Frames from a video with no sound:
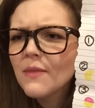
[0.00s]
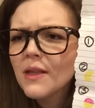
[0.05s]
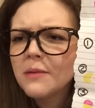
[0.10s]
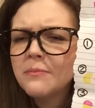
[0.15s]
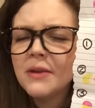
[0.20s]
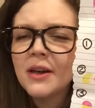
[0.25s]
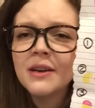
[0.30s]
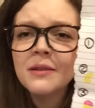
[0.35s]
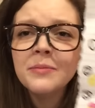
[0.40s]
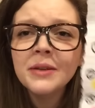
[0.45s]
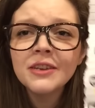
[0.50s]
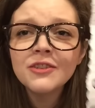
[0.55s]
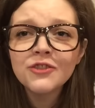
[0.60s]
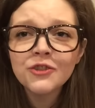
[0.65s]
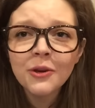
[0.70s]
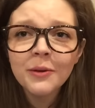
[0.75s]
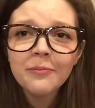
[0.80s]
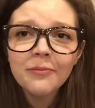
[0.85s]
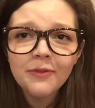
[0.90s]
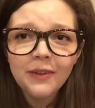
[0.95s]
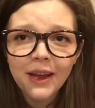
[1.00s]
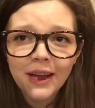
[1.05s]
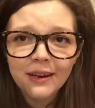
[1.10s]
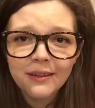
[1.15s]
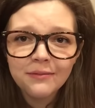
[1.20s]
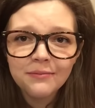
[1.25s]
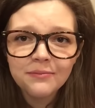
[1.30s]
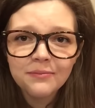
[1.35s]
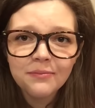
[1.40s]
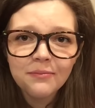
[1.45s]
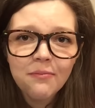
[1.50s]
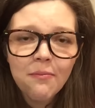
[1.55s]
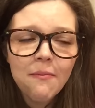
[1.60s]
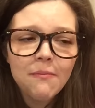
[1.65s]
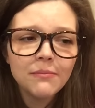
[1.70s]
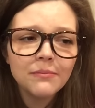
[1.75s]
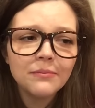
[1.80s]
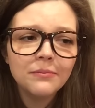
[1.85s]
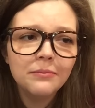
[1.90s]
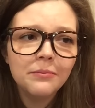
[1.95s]
I'm not a big shrimp fan,
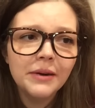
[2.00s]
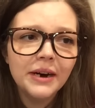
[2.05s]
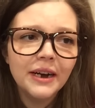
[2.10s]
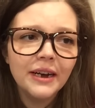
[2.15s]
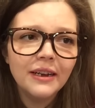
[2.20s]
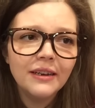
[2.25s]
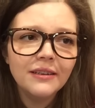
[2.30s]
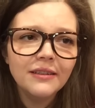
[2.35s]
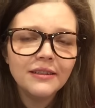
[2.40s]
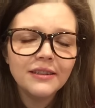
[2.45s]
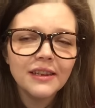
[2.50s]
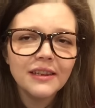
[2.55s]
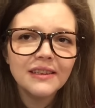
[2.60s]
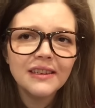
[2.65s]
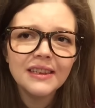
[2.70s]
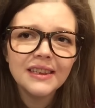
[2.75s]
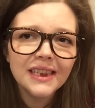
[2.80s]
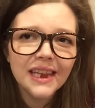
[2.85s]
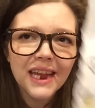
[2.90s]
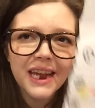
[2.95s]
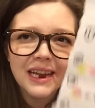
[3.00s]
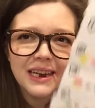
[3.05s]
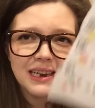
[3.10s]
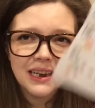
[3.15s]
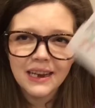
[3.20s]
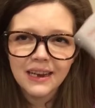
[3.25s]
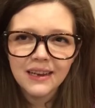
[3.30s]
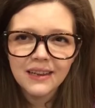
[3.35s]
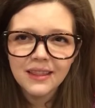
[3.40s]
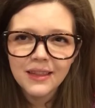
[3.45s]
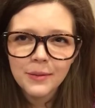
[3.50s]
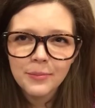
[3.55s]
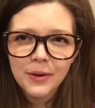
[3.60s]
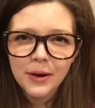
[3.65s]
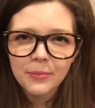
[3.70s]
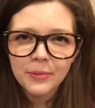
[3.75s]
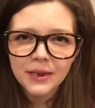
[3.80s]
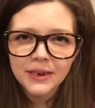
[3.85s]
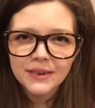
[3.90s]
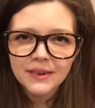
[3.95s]
but since it's candy, they
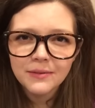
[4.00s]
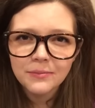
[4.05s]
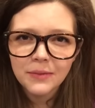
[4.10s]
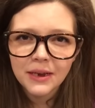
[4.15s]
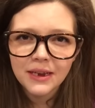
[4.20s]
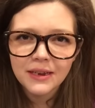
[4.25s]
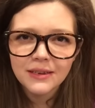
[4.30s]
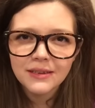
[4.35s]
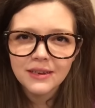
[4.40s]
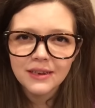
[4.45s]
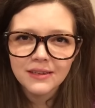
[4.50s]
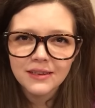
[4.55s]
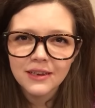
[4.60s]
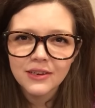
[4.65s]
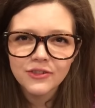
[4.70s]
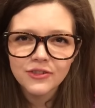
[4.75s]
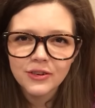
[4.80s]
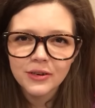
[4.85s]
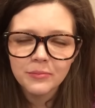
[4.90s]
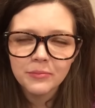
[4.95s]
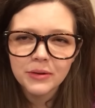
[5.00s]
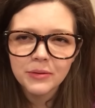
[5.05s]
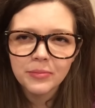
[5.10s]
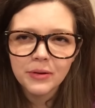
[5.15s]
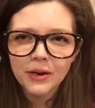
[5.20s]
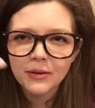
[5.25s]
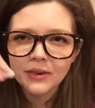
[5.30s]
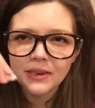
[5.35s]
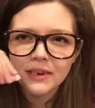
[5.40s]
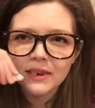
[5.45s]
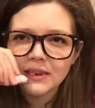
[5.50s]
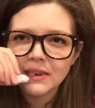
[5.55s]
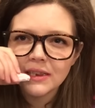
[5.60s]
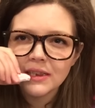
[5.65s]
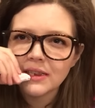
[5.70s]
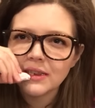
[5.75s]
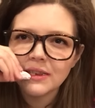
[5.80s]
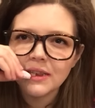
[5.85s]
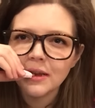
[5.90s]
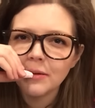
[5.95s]
probably didn't make it taste like shrimp. It probably tastes
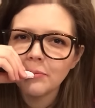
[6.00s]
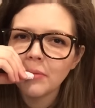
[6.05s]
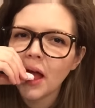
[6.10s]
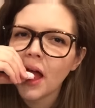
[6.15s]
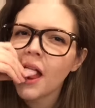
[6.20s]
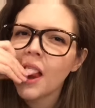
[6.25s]
the same.